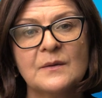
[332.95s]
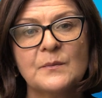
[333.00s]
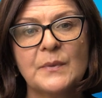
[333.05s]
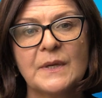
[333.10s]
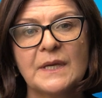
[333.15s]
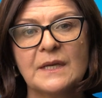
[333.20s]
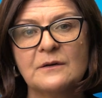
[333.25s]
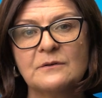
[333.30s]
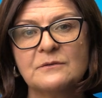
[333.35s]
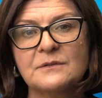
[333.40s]

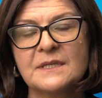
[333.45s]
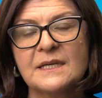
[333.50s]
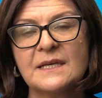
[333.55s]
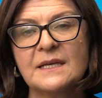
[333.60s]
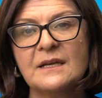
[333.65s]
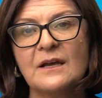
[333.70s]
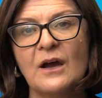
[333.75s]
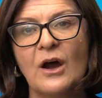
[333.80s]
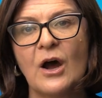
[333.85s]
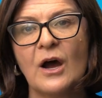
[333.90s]

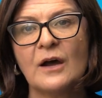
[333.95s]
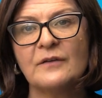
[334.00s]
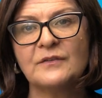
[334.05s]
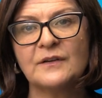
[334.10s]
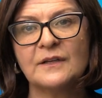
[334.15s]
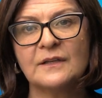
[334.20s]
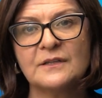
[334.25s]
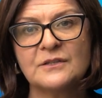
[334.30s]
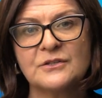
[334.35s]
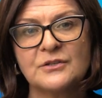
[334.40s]

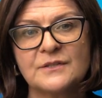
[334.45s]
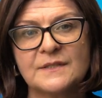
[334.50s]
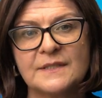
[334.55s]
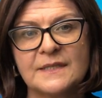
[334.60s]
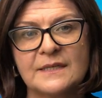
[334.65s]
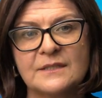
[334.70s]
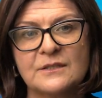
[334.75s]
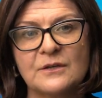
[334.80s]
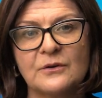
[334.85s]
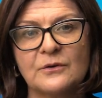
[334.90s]

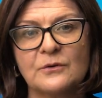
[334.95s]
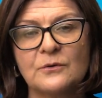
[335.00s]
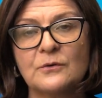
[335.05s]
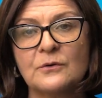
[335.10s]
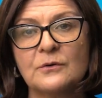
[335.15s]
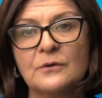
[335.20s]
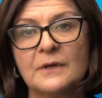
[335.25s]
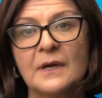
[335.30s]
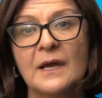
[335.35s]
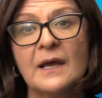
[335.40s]

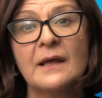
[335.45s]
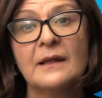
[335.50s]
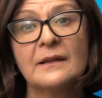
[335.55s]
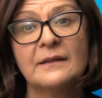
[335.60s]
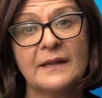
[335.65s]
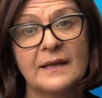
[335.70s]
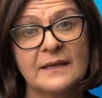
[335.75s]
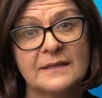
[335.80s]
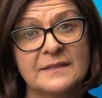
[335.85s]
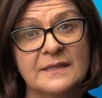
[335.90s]
pld-literacy.org.
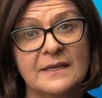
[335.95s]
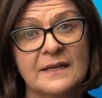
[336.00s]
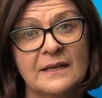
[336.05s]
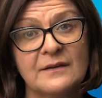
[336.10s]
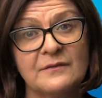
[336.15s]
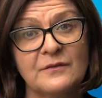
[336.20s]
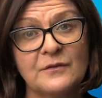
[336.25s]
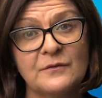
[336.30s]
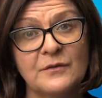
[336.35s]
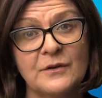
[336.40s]
Thanks
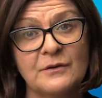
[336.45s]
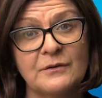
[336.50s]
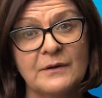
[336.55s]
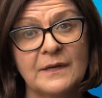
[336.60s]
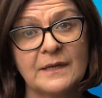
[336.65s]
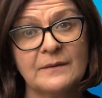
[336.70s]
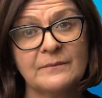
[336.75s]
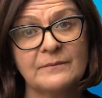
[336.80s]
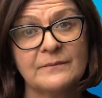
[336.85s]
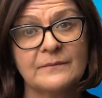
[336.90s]
again for
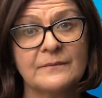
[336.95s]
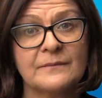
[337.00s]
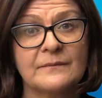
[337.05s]
viewing.